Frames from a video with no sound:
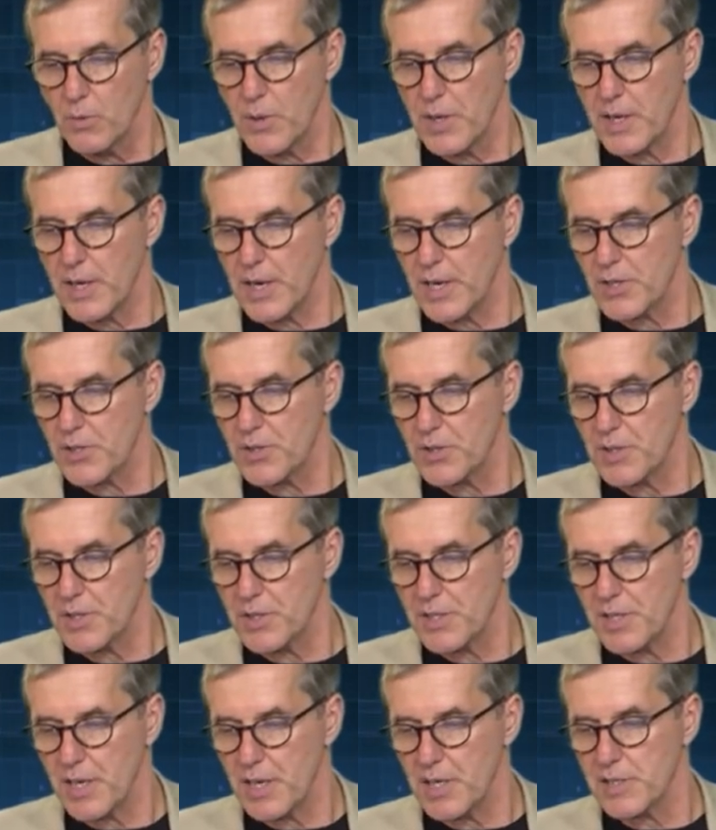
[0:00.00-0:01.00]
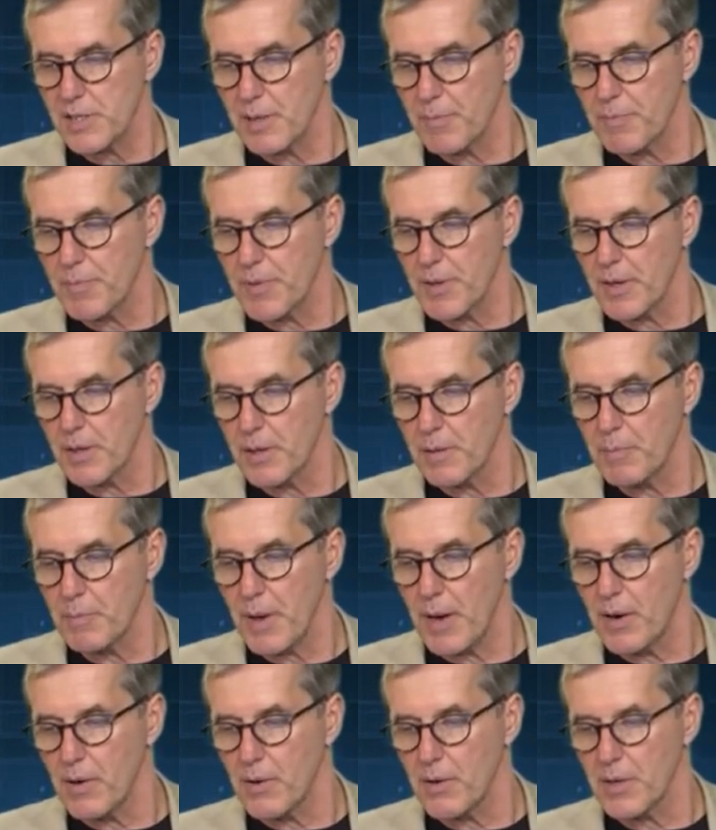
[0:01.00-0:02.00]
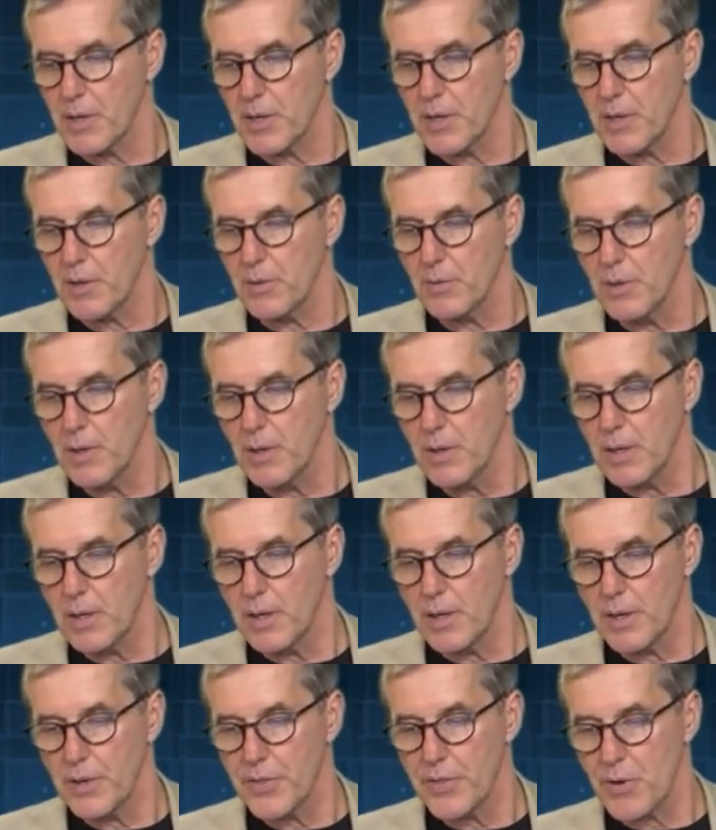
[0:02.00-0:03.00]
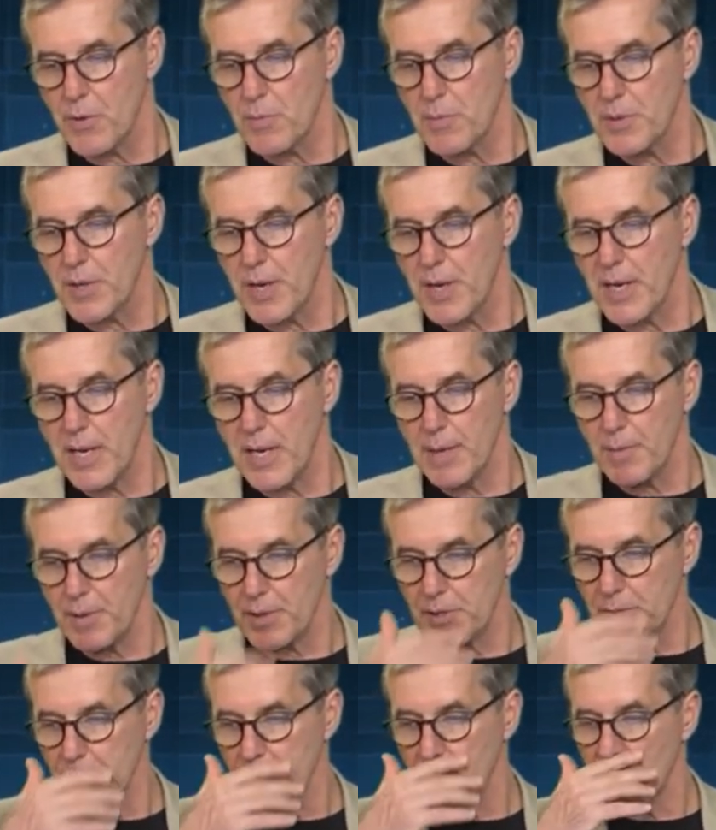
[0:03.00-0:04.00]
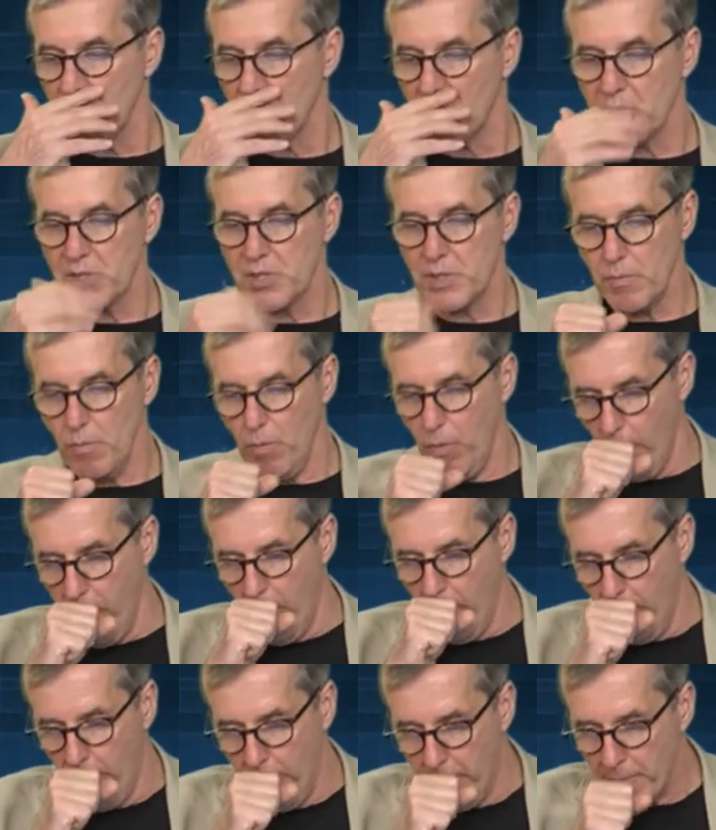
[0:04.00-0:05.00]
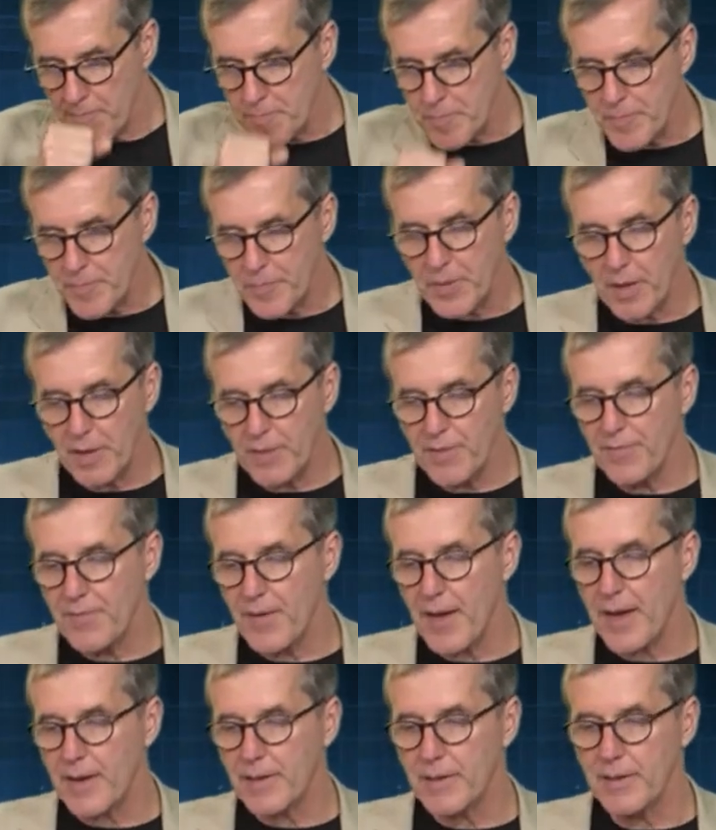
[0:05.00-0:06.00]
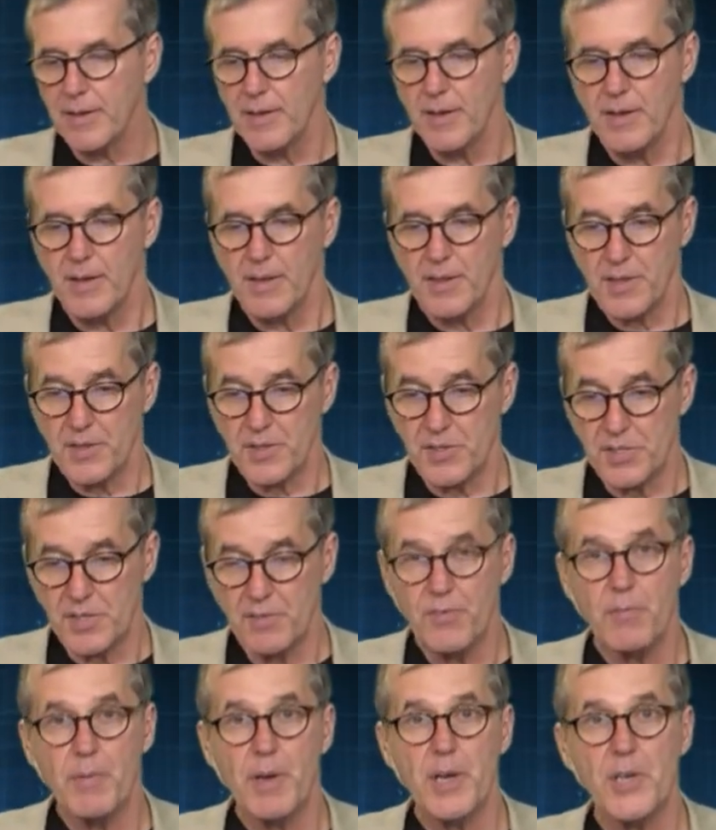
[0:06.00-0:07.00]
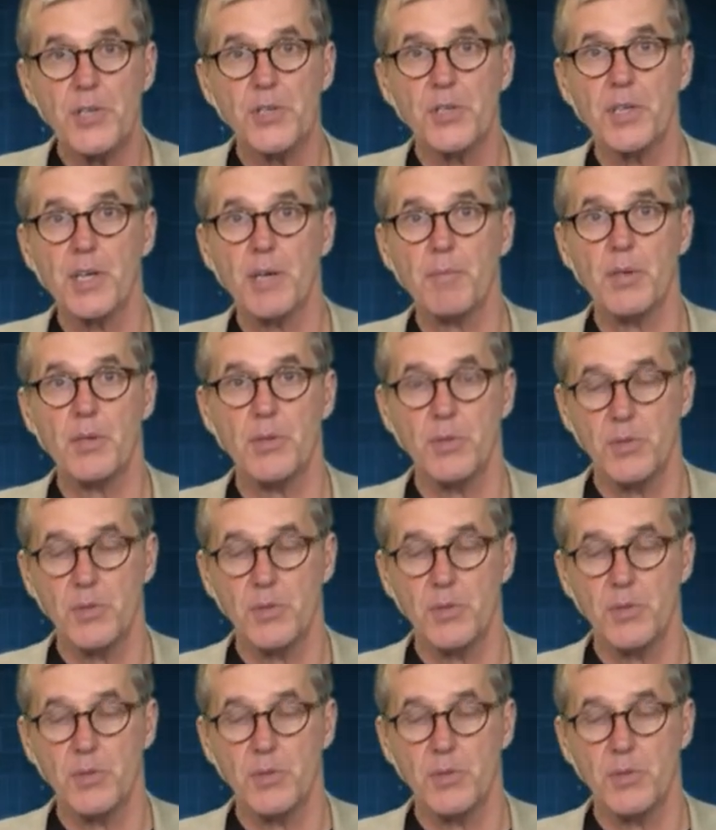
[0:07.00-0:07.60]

we can actually say something about thermodynamics, because of the fact that this information can be